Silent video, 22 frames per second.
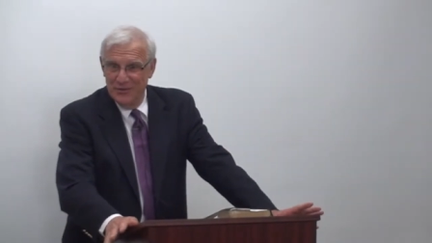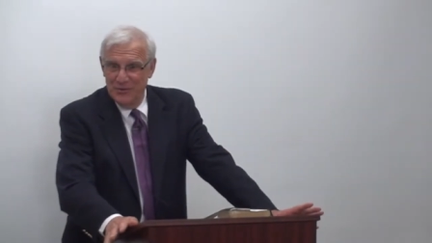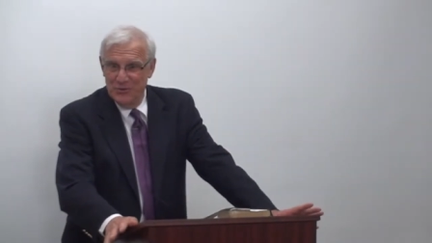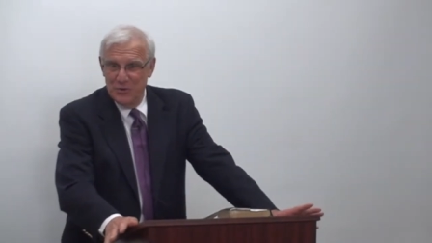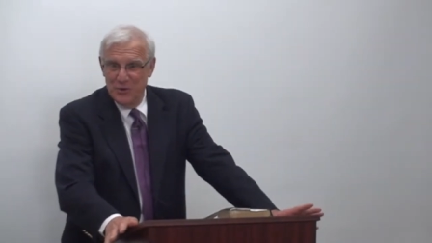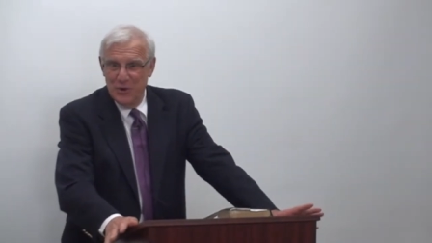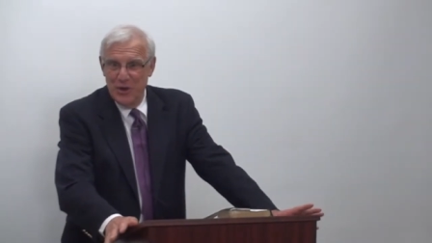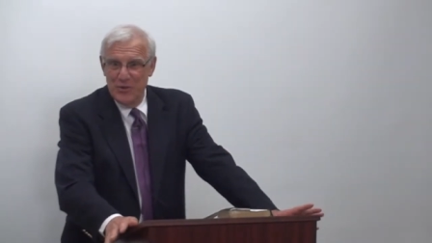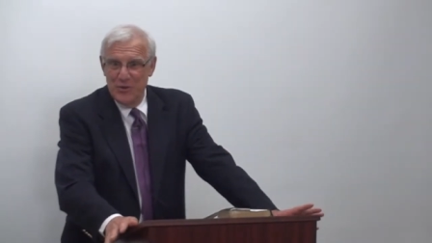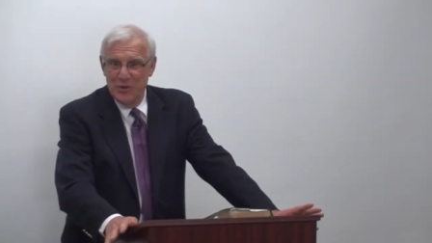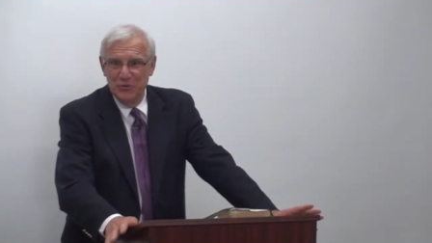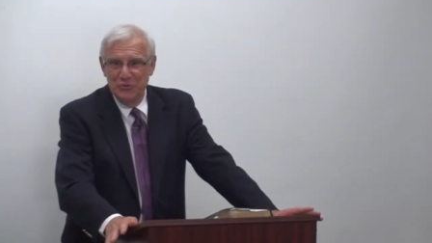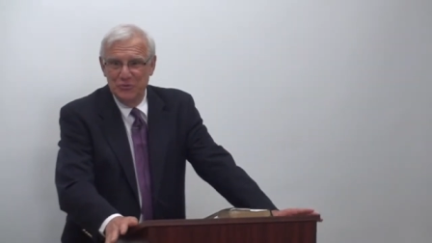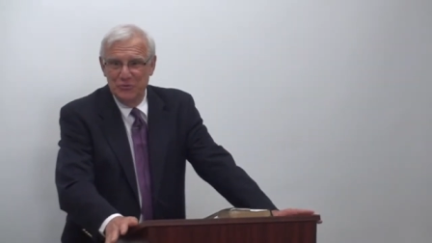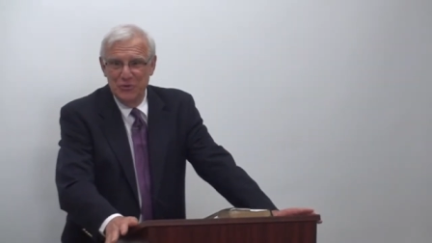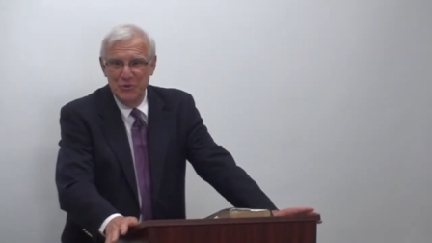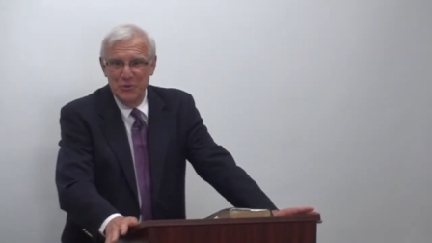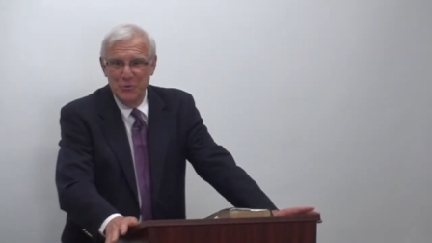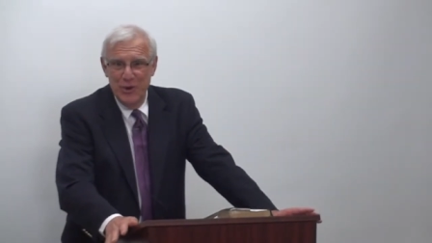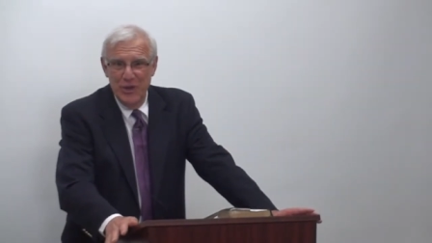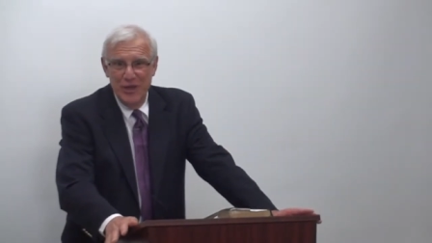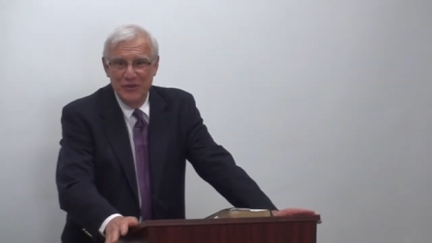during those
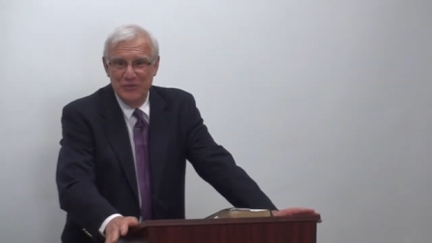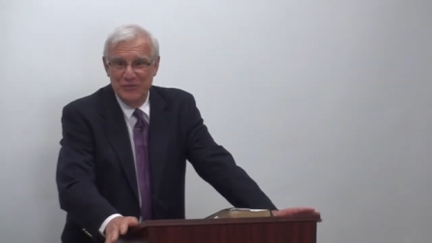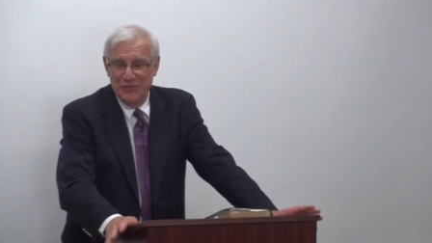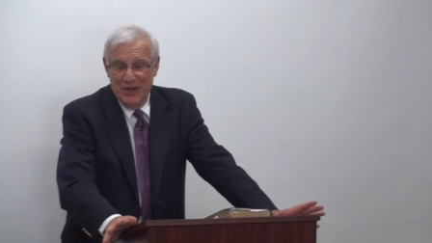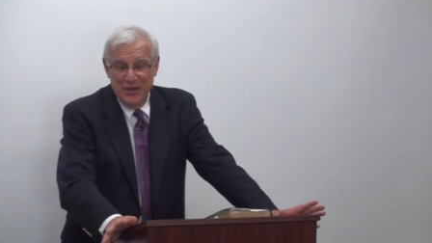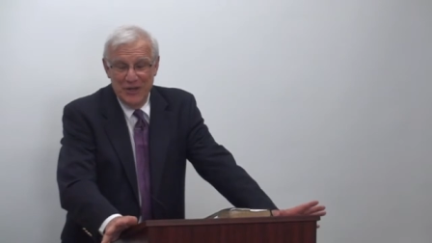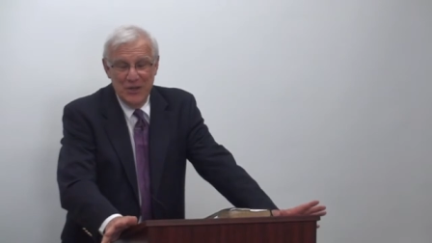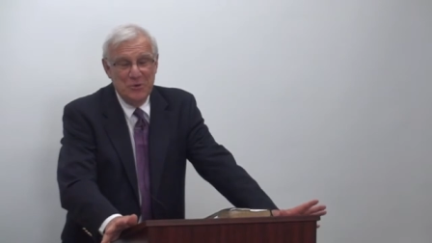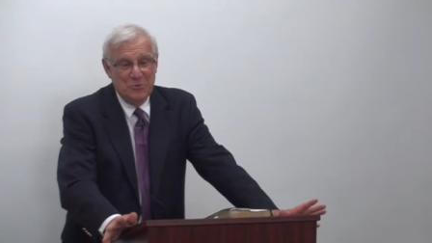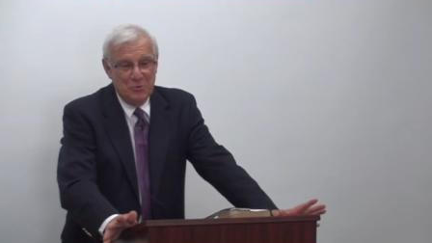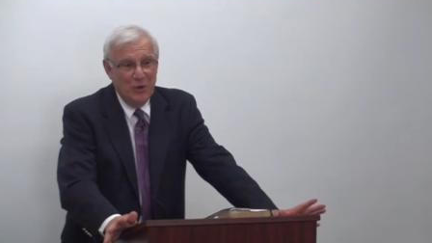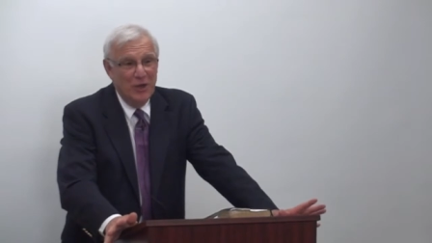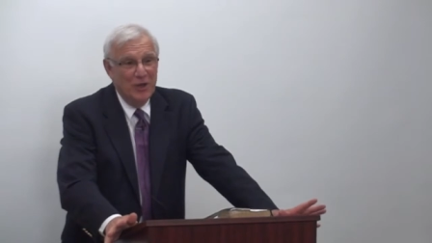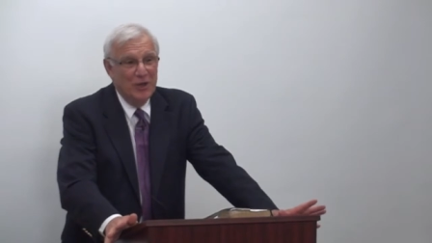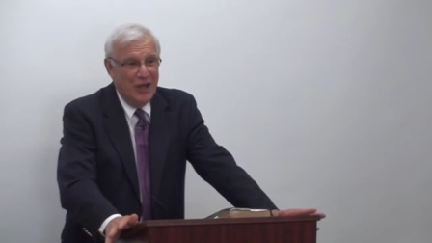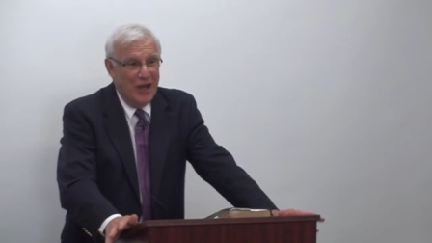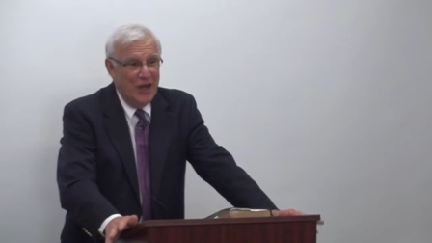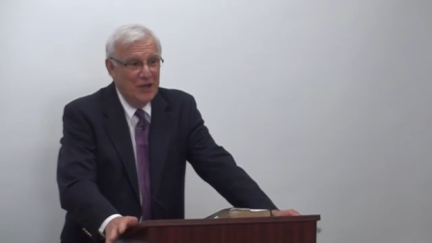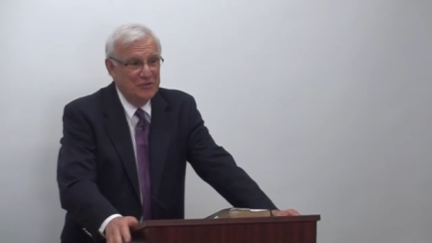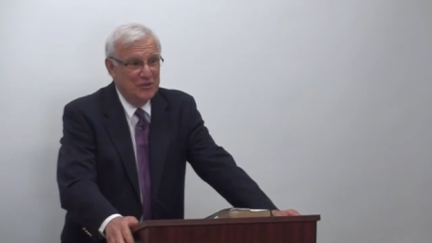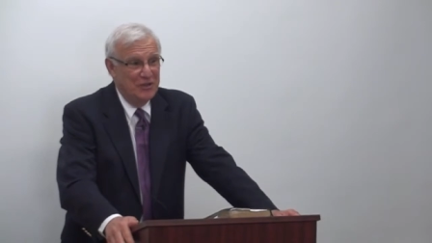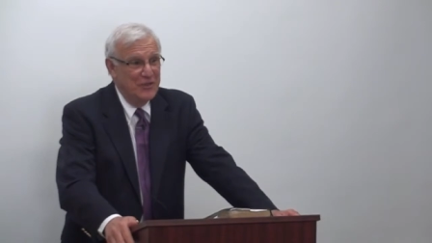two weeks. I didn't
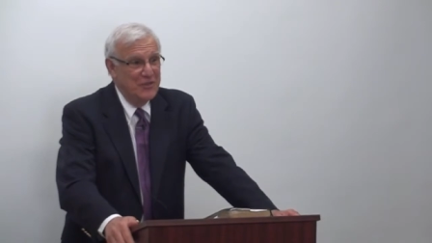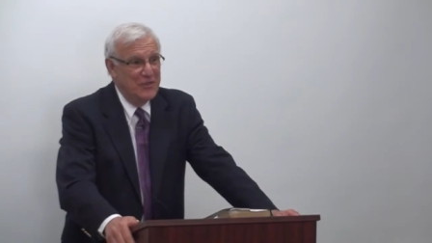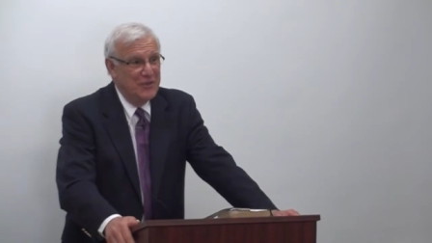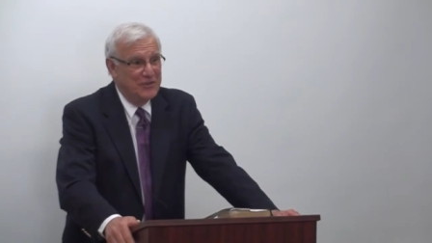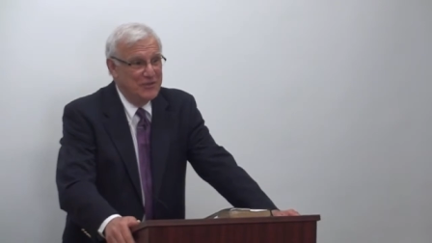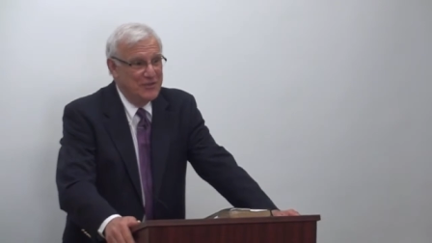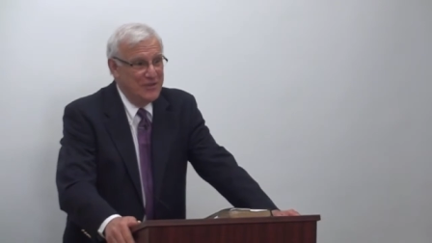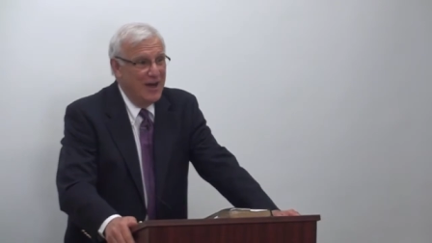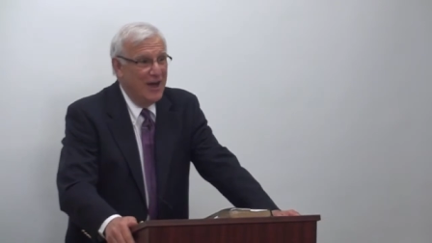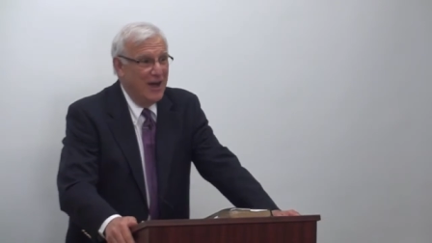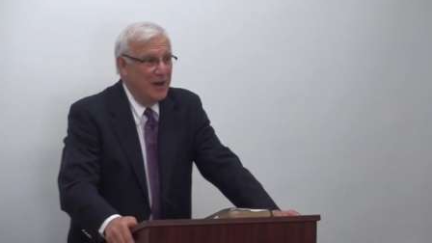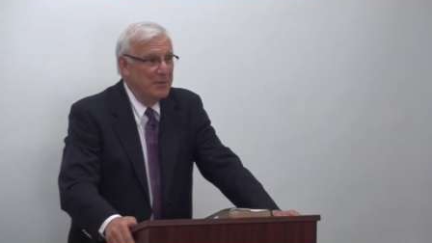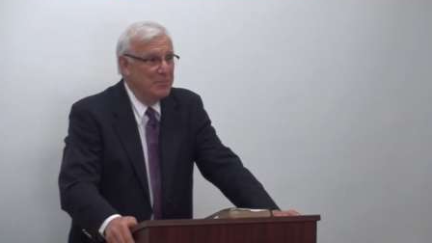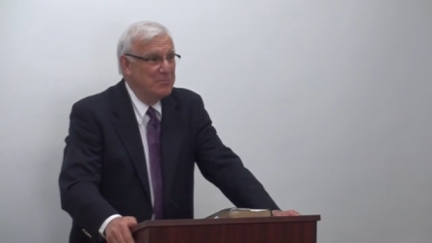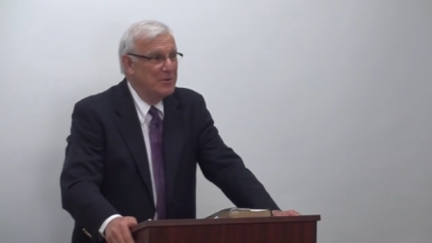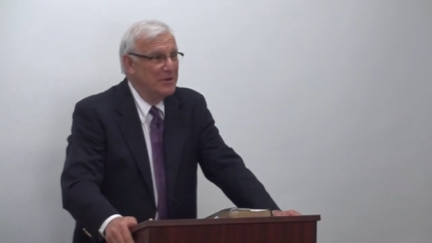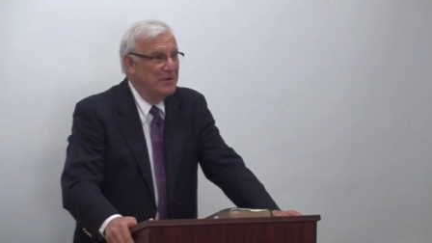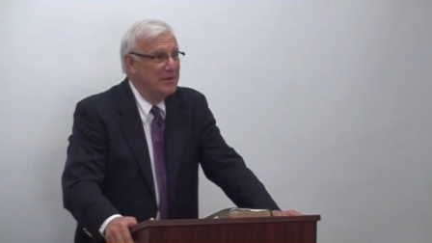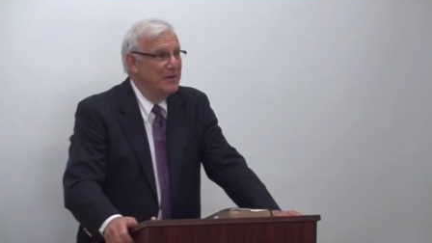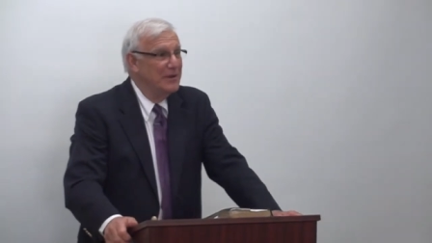realize it at the time.